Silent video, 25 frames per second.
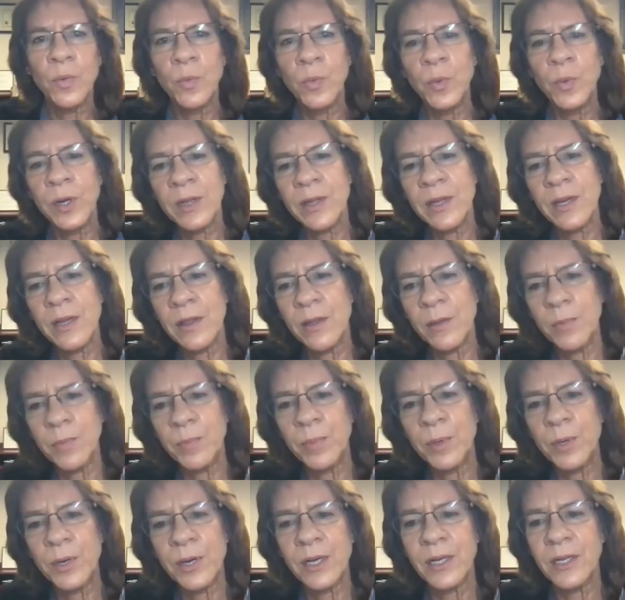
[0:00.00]
really the
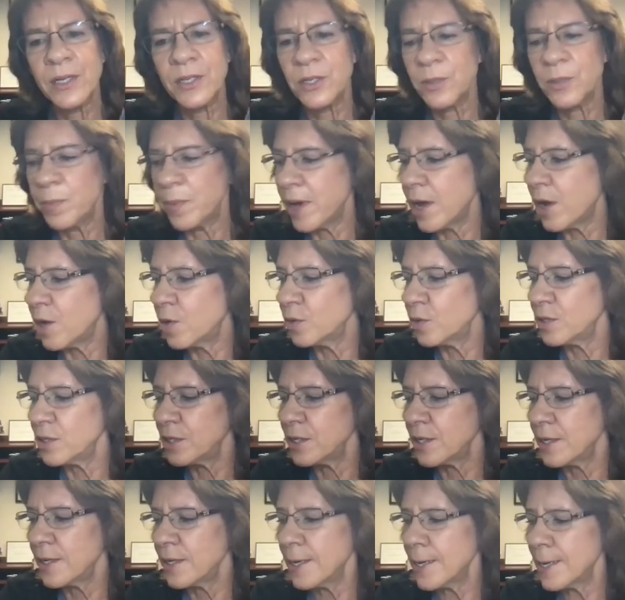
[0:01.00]
book is about
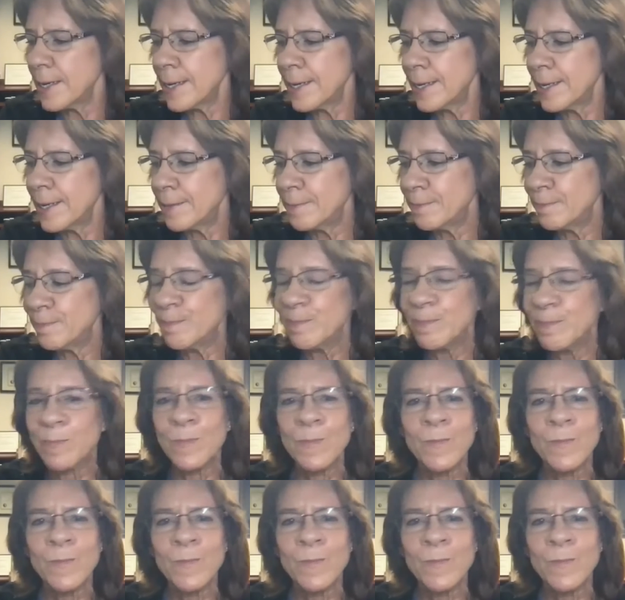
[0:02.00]
um,